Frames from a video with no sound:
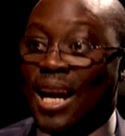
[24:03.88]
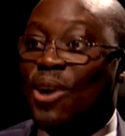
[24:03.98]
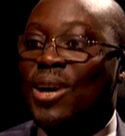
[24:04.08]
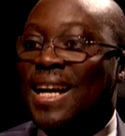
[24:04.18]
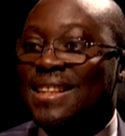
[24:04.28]

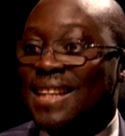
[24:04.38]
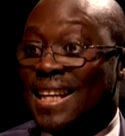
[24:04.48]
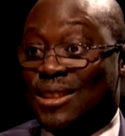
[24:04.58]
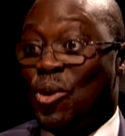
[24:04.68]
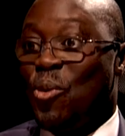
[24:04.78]
arrogant
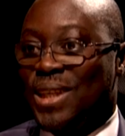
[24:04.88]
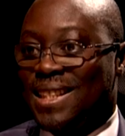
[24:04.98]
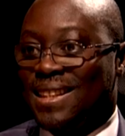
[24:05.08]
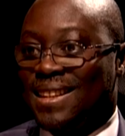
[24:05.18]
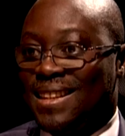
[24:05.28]
as
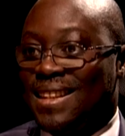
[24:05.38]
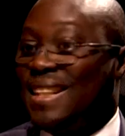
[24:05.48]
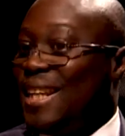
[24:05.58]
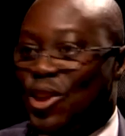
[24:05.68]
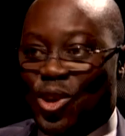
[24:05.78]
always,
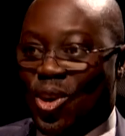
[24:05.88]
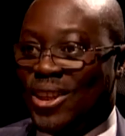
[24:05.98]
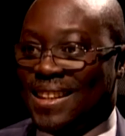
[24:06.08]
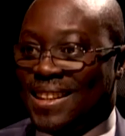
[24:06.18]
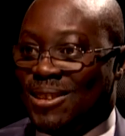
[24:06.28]
they
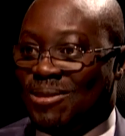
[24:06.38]
ignored it.